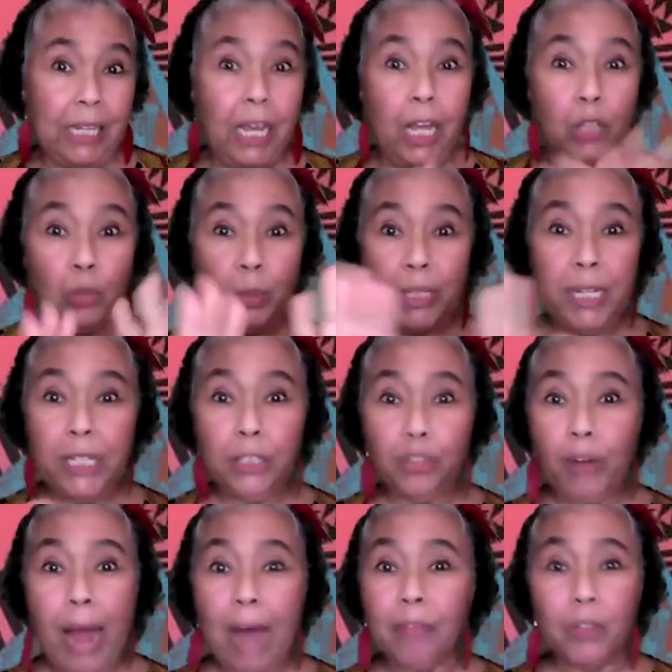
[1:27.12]
is when he
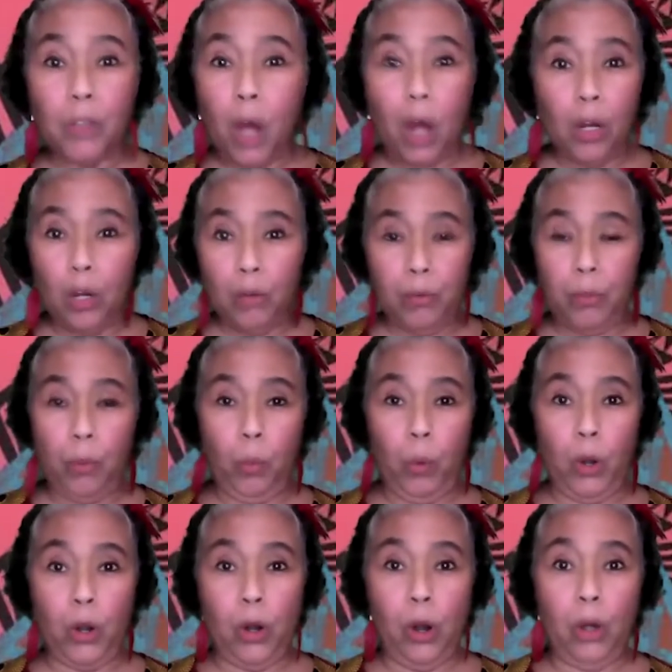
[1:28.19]
traveled all over the
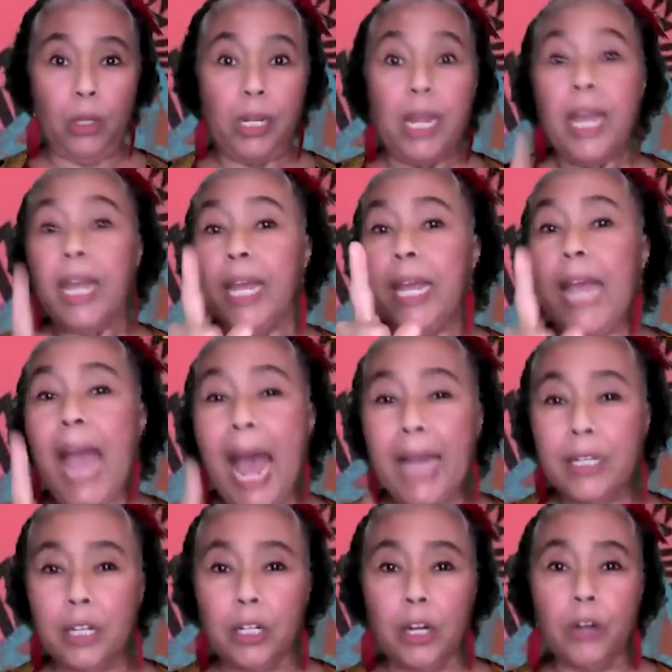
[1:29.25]
world, he had
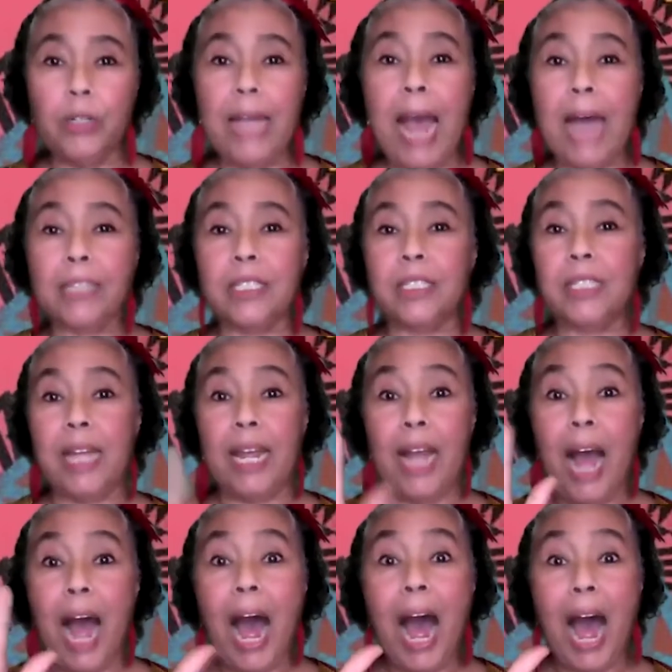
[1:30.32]
to learn how to say
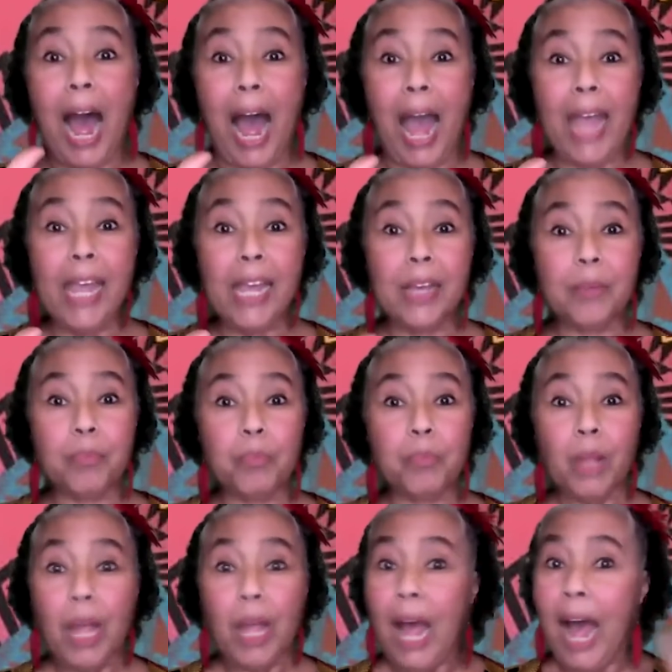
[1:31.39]
hi,
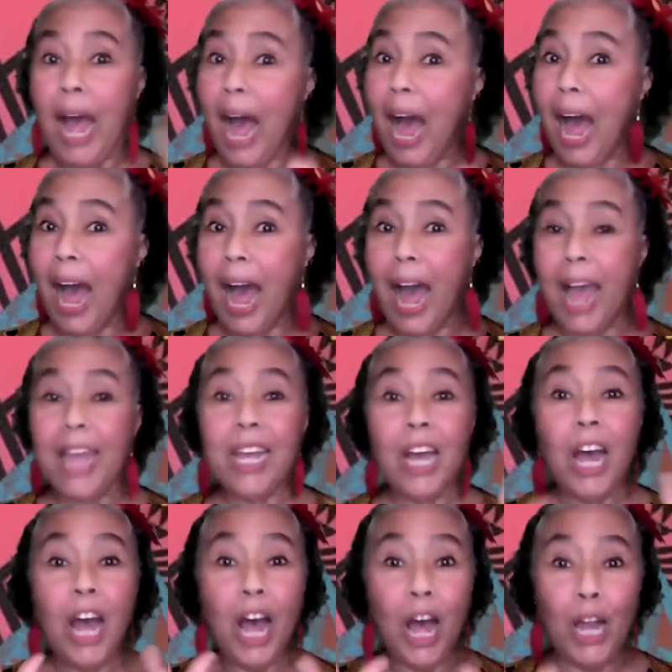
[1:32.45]
hi,
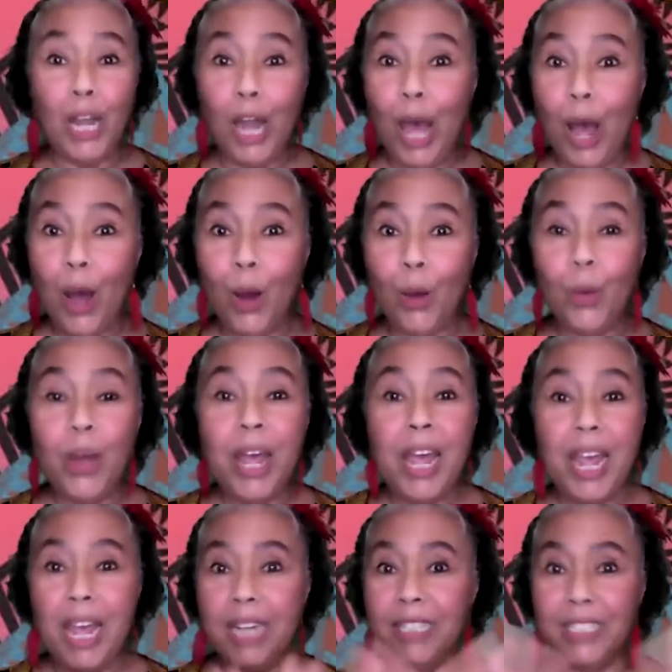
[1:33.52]
hello
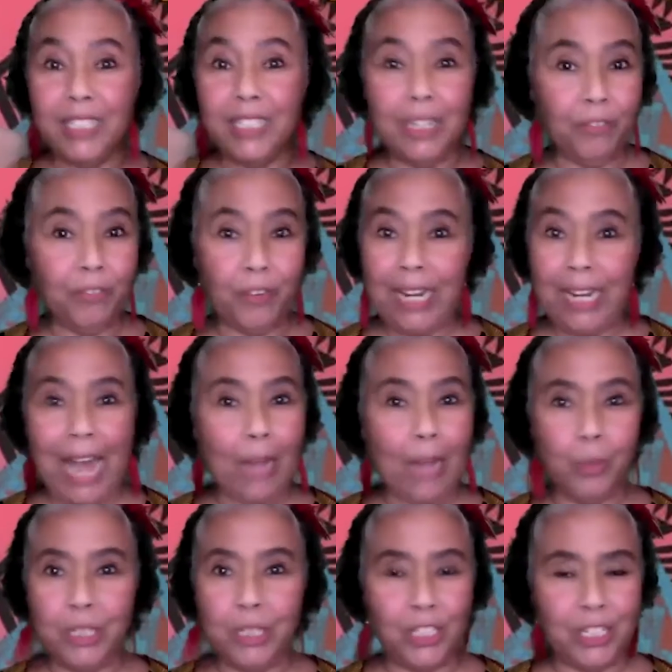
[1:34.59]
in different
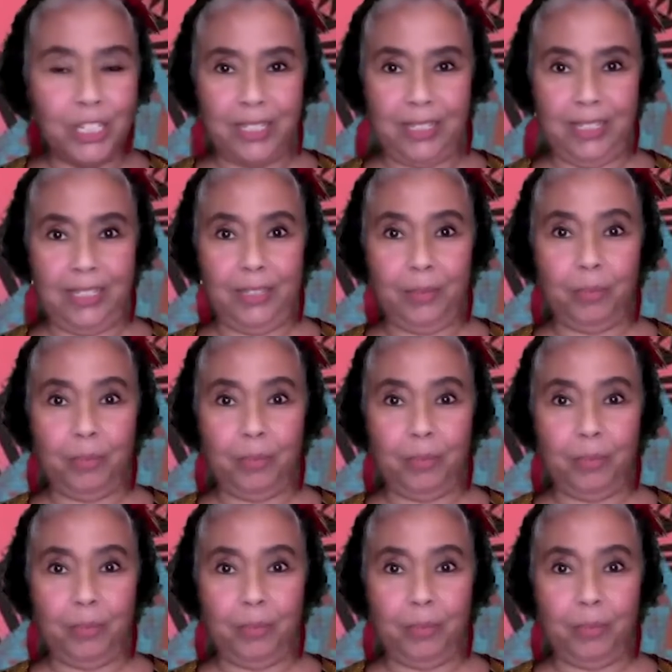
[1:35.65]
languages.